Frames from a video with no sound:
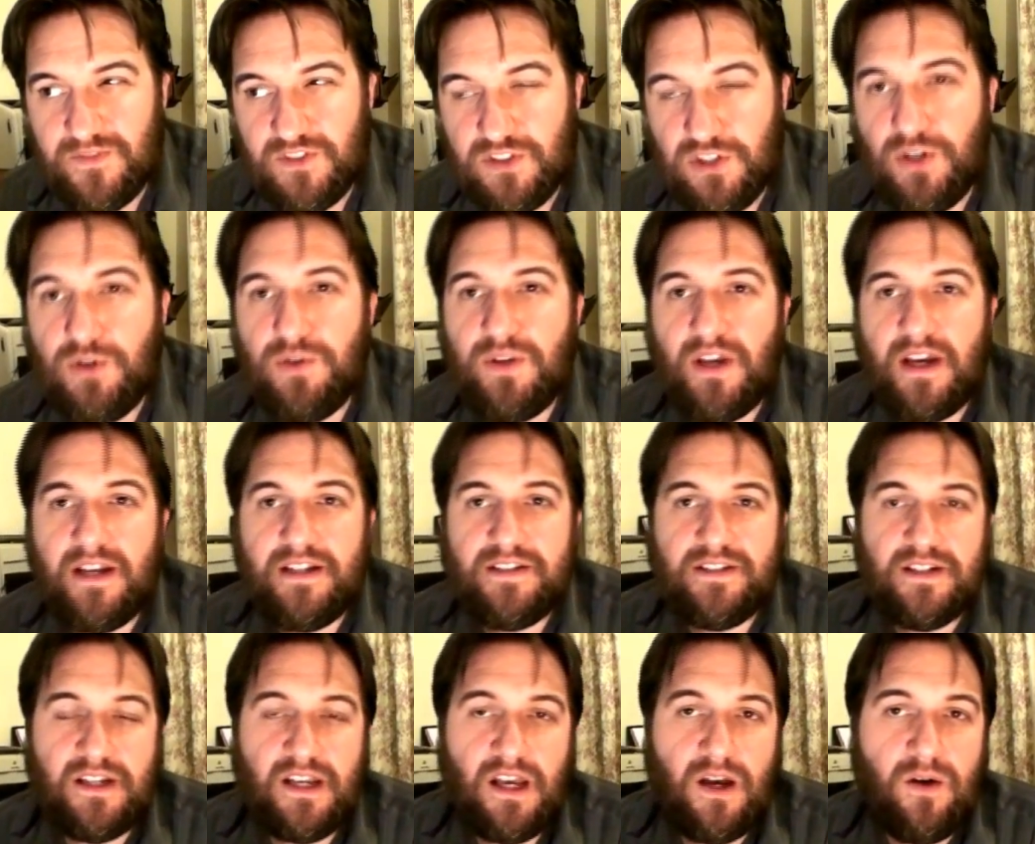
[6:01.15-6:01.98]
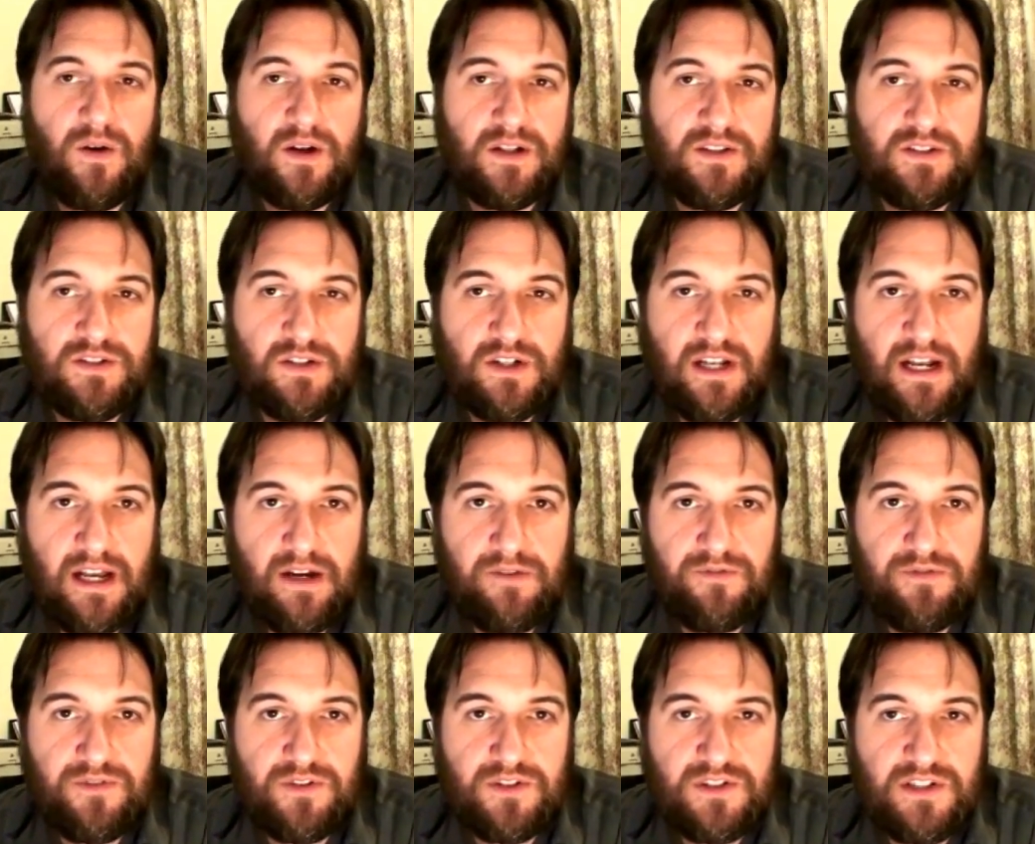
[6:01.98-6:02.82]
2 days ago I took it
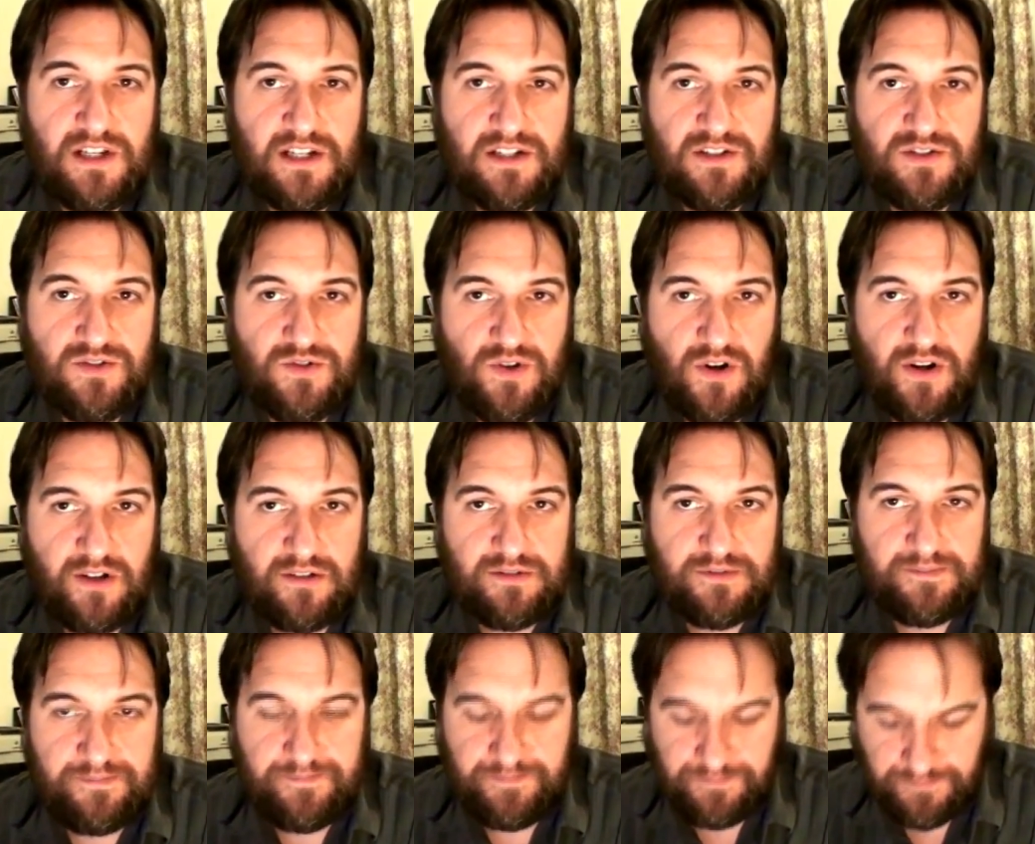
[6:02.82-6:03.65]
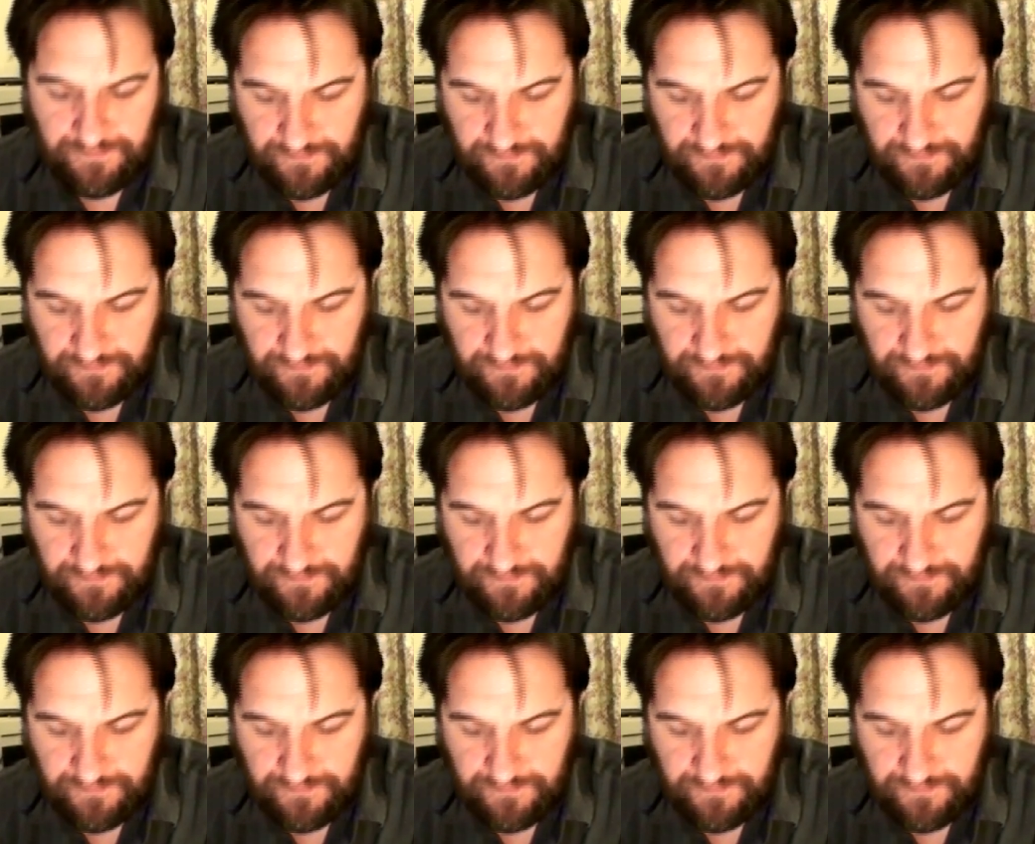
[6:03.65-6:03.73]
out for a test drive.